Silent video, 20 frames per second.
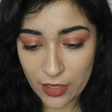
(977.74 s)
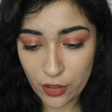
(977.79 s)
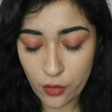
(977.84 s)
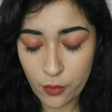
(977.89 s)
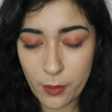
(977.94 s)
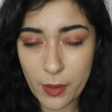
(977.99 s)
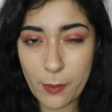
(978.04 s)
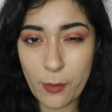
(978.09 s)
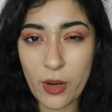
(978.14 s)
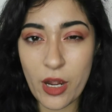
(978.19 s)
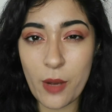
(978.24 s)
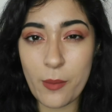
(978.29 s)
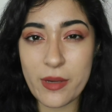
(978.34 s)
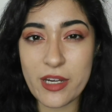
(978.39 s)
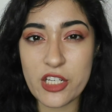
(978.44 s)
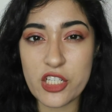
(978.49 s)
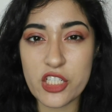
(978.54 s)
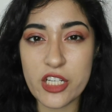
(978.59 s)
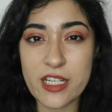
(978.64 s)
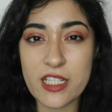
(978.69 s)
I don't remember how
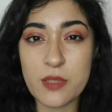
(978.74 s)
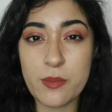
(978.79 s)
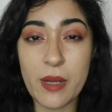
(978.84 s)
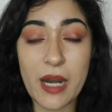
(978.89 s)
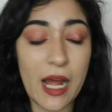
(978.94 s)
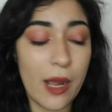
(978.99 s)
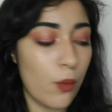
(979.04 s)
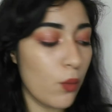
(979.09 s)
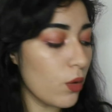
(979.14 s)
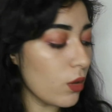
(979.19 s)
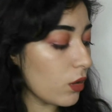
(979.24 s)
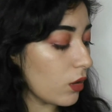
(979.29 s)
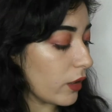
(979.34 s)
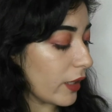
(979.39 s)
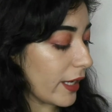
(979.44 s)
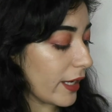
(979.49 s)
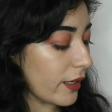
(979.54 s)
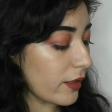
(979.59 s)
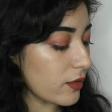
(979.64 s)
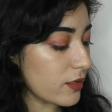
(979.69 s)
many shades, but I will
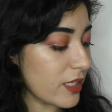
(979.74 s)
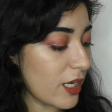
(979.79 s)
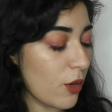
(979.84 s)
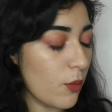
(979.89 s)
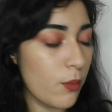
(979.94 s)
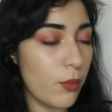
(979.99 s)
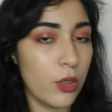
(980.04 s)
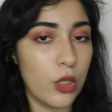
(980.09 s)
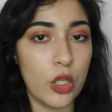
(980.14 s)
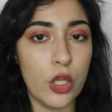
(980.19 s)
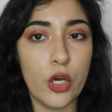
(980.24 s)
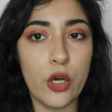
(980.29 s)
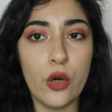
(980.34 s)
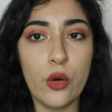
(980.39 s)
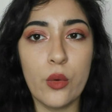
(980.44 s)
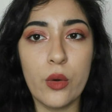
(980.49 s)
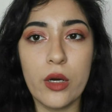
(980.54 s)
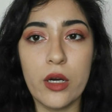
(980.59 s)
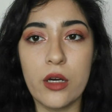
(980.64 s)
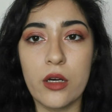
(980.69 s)
link down
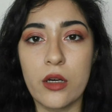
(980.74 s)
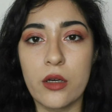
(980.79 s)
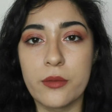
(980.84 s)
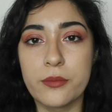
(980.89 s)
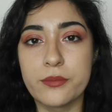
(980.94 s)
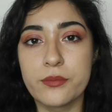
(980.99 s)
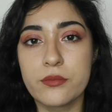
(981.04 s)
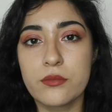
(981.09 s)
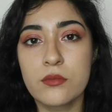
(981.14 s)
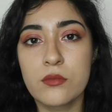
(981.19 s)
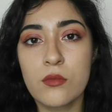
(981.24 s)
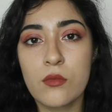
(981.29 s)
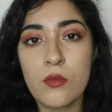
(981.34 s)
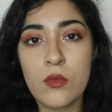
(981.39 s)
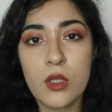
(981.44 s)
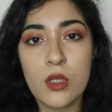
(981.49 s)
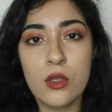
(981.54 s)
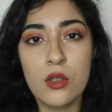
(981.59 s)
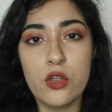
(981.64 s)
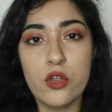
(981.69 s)
below
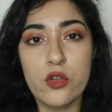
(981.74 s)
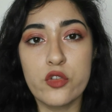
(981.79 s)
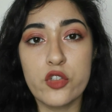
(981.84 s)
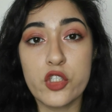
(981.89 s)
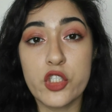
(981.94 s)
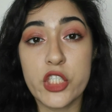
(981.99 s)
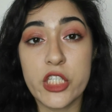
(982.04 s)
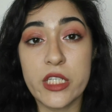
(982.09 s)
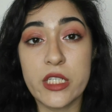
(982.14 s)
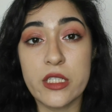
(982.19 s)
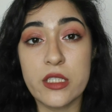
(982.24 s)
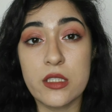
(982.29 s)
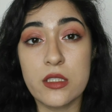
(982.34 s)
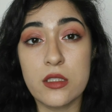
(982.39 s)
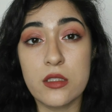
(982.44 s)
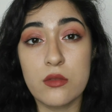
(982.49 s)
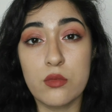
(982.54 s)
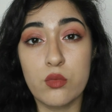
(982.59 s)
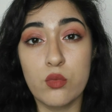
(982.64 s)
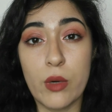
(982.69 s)

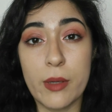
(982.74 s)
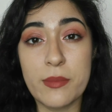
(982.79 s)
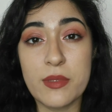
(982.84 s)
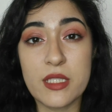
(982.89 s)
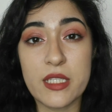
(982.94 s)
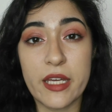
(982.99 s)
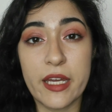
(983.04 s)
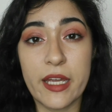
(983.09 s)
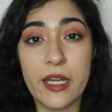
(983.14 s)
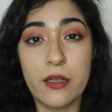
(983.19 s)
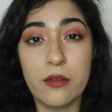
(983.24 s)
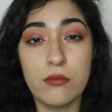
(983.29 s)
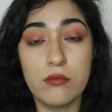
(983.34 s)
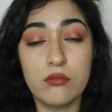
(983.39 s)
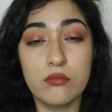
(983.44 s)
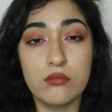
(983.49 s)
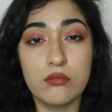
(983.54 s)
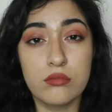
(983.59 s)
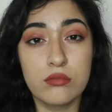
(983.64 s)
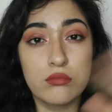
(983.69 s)
Neutrogena's website
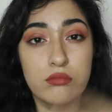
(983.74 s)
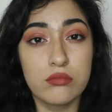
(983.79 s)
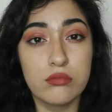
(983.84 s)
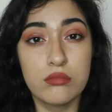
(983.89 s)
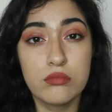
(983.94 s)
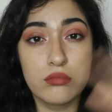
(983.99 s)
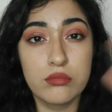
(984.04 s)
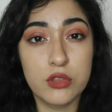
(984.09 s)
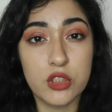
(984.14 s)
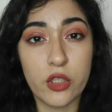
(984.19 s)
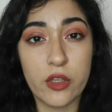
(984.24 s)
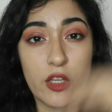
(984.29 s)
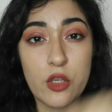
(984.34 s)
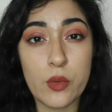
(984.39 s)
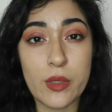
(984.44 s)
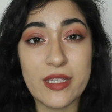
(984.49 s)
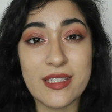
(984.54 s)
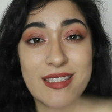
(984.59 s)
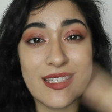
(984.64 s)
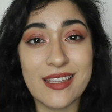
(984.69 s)
so that
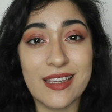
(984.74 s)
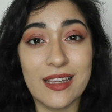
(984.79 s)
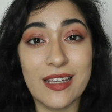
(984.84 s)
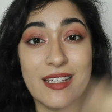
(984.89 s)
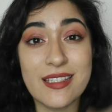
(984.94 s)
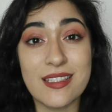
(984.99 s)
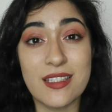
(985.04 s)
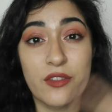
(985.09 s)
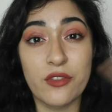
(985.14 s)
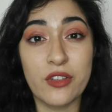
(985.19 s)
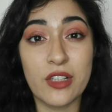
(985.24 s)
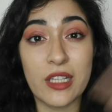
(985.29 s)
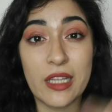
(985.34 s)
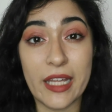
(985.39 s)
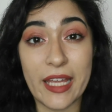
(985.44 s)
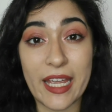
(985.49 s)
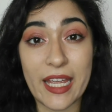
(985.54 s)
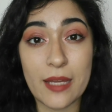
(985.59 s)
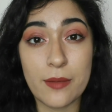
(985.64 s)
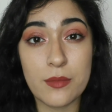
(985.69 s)
you can see the list of
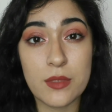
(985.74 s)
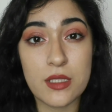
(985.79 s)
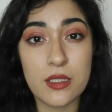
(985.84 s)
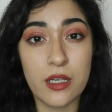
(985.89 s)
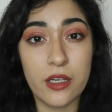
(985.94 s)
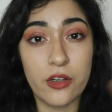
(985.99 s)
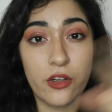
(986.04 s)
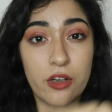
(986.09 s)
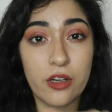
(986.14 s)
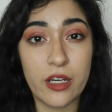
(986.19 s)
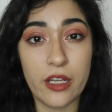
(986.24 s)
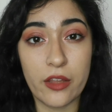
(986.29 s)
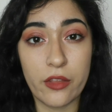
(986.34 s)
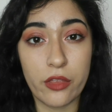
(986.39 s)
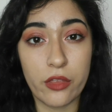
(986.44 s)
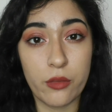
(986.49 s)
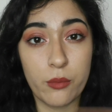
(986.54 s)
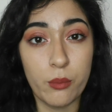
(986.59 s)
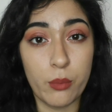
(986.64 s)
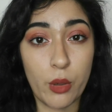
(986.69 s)
claims underneath
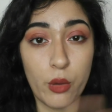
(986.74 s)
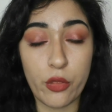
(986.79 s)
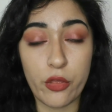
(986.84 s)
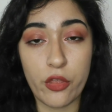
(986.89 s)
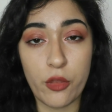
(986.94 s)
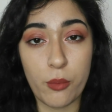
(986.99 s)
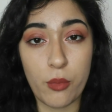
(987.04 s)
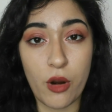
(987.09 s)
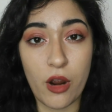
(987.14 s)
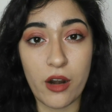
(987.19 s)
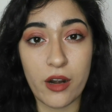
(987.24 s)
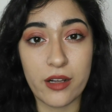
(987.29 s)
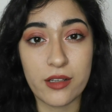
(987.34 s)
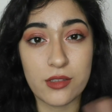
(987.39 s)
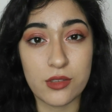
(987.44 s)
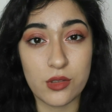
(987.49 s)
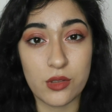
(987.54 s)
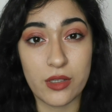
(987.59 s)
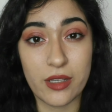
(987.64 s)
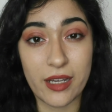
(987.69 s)
both the
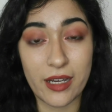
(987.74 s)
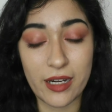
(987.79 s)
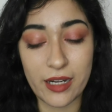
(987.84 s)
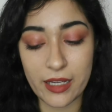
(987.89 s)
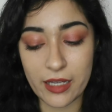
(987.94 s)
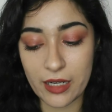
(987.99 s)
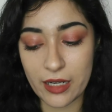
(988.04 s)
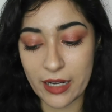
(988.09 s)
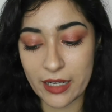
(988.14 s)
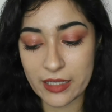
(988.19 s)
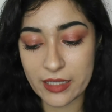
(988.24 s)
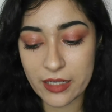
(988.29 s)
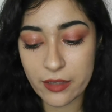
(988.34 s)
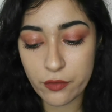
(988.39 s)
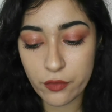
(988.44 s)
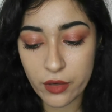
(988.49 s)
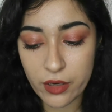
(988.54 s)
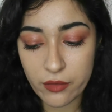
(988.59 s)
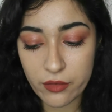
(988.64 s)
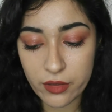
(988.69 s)
products, so you can kind of get an idea
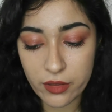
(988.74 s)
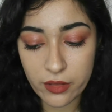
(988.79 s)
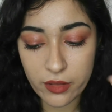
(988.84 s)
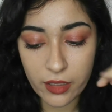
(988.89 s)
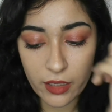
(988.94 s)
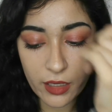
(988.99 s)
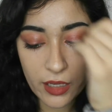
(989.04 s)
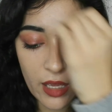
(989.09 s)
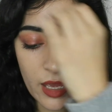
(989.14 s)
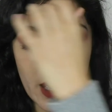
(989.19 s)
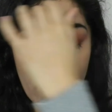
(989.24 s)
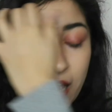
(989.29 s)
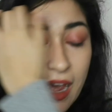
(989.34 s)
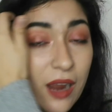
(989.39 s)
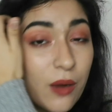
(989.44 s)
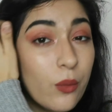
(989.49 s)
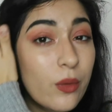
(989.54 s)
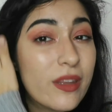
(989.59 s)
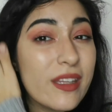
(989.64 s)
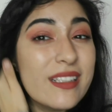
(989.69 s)
for everything.
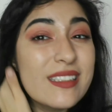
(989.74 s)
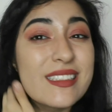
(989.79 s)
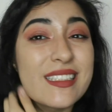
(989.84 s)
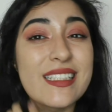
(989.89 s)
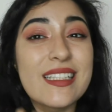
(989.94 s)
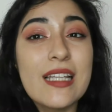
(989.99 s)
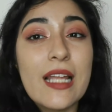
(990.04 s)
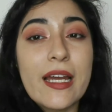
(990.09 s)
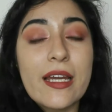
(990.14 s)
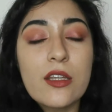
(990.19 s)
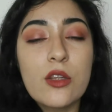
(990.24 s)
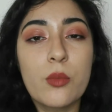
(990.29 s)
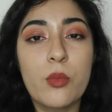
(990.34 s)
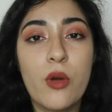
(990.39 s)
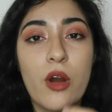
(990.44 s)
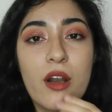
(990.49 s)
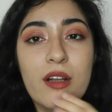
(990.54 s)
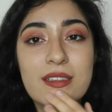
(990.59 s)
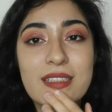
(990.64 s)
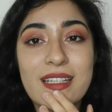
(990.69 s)
I really did like the
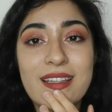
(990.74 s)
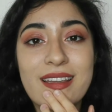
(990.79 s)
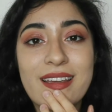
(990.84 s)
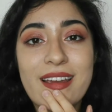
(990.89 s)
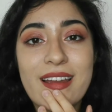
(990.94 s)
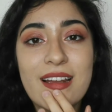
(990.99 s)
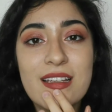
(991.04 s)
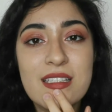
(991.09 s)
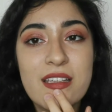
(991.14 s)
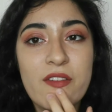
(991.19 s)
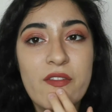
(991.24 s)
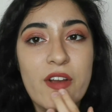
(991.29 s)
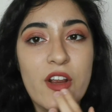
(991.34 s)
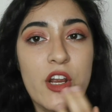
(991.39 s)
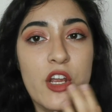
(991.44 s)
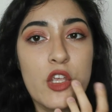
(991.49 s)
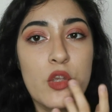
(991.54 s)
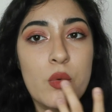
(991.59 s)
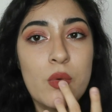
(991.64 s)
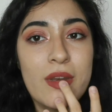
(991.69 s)
product. I think it has a
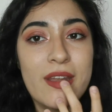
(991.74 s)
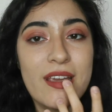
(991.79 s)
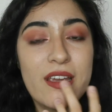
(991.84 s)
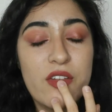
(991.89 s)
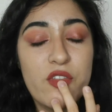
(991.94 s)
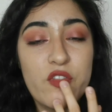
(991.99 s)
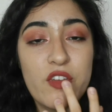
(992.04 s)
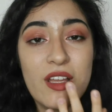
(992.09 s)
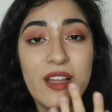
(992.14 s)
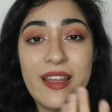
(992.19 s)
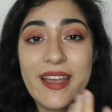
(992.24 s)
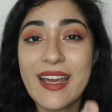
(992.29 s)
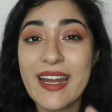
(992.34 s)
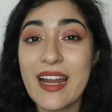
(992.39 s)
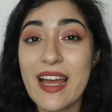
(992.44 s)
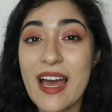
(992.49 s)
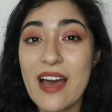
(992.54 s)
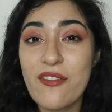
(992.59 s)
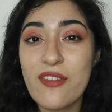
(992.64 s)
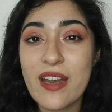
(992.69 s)
very unique feeling,
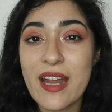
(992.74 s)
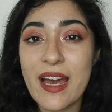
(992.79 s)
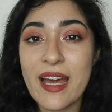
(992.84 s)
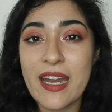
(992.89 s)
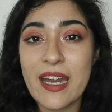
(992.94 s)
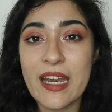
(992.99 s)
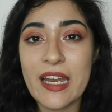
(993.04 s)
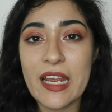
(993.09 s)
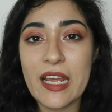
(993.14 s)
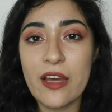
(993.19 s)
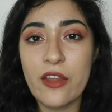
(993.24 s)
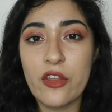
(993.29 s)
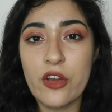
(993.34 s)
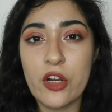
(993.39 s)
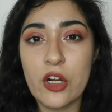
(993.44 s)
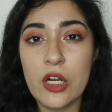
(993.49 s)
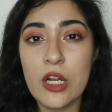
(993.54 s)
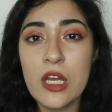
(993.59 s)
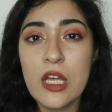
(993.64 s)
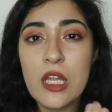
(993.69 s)
and I haven't had any
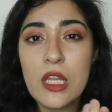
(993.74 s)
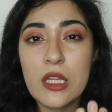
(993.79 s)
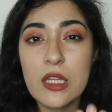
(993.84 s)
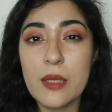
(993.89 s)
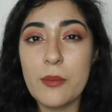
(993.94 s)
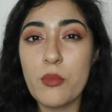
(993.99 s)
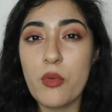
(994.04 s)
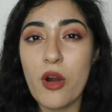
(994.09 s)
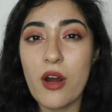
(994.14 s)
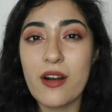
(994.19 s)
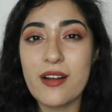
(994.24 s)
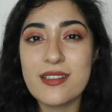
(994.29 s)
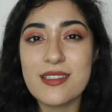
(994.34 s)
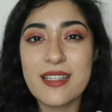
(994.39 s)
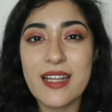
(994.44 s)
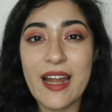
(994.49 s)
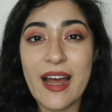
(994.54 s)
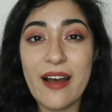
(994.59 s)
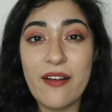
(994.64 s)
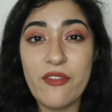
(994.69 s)
other lip products
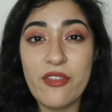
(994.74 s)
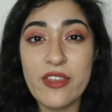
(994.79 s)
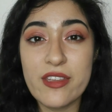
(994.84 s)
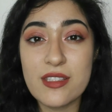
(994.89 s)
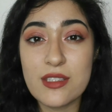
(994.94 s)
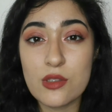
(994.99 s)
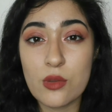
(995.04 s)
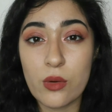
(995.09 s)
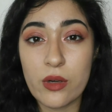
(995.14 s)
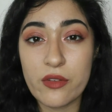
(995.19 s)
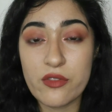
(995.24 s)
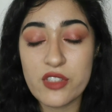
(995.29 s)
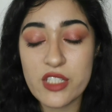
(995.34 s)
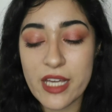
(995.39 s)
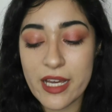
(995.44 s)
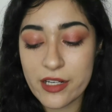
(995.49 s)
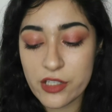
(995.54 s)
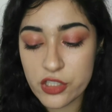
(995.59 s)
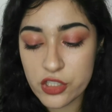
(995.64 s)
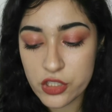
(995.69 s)
that have this sort of
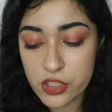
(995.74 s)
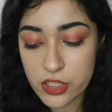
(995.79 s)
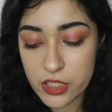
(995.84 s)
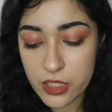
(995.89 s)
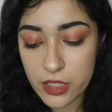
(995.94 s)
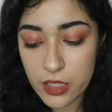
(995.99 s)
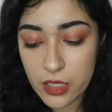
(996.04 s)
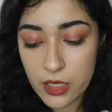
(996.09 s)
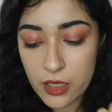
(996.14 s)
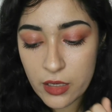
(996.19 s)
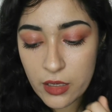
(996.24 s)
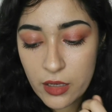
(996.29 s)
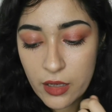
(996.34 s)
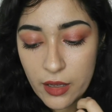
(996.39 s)
texture.